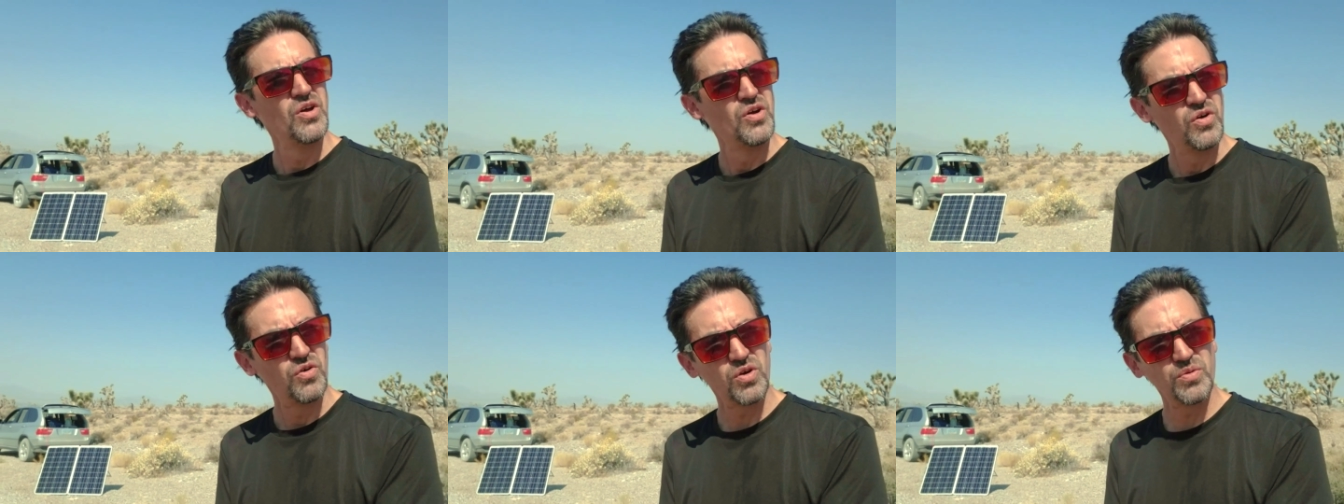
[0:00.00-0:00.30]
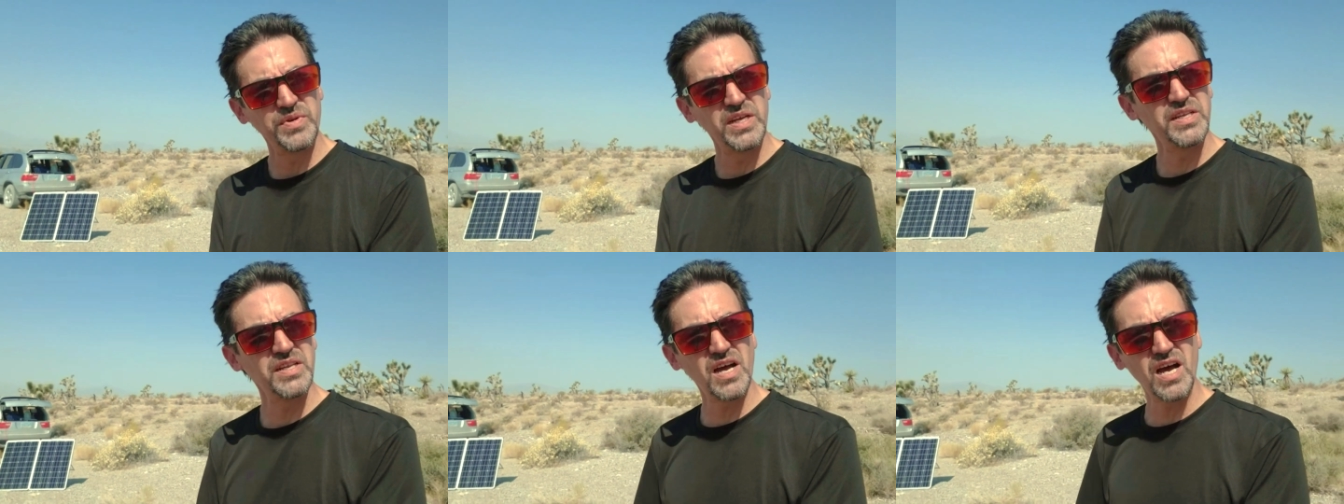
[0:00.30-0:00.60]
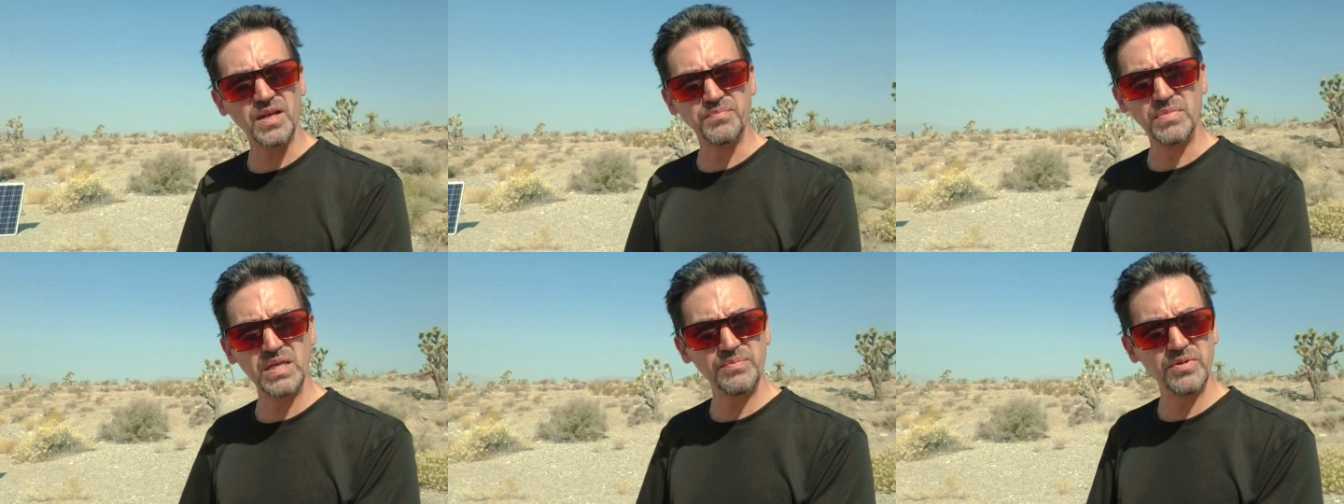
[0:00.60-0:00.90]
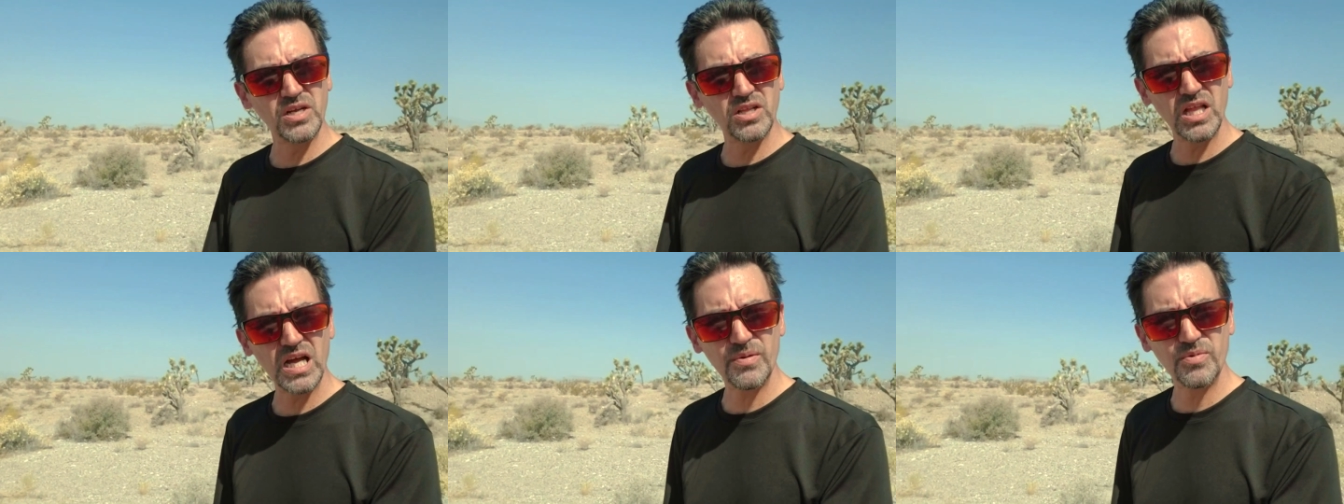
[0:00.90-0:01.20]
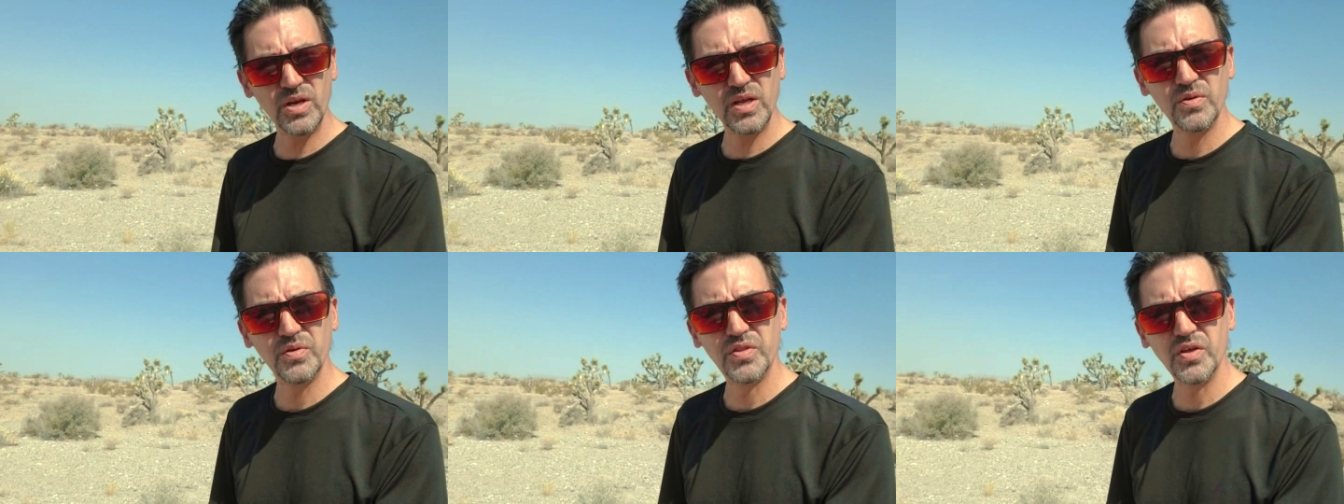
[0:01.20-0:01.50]
or me not, maybe
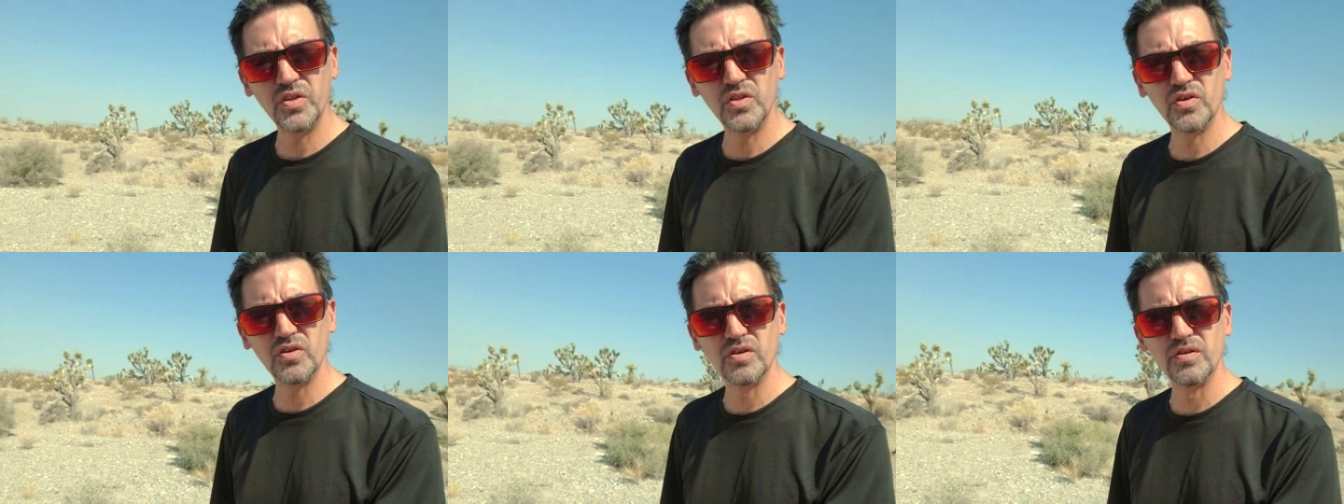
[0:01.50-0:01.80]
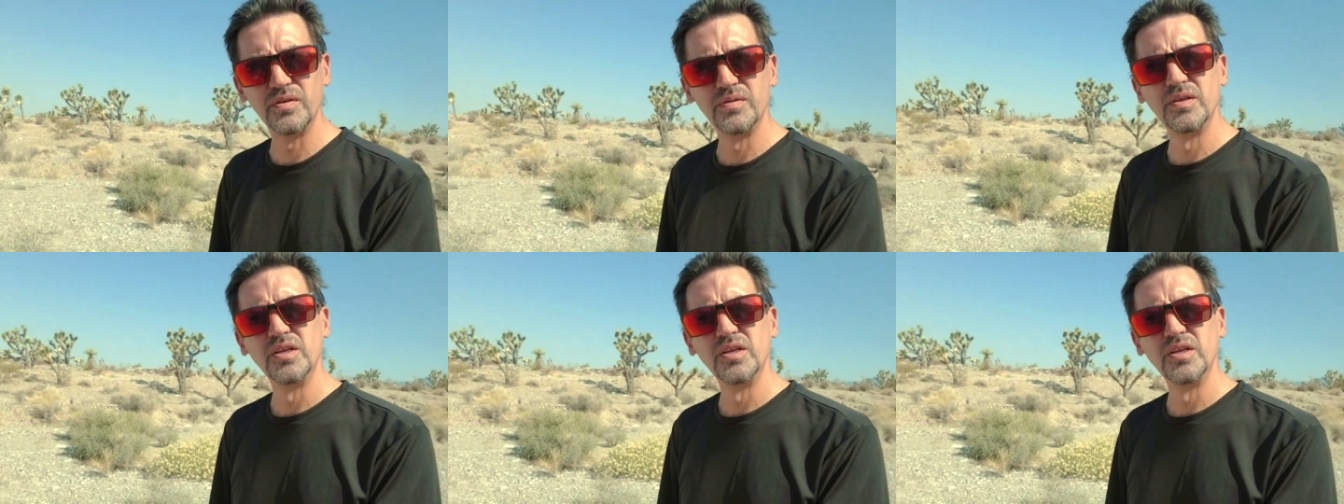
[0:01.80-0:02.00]
collaborating with other